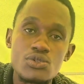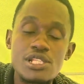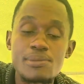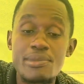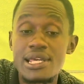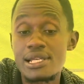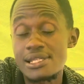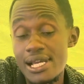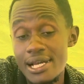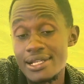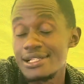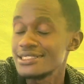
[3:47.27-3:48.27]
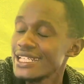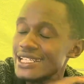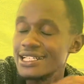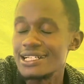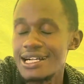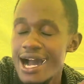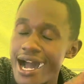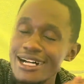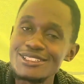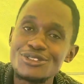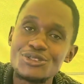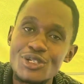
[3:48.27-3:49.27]
Ismik channel take her
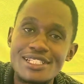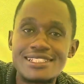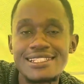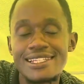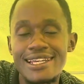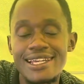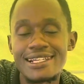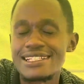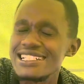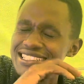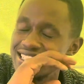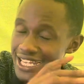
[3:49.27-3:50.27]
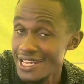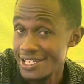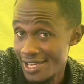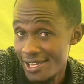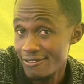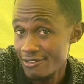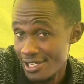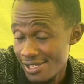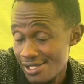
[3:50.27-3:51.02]
to 20k 10k first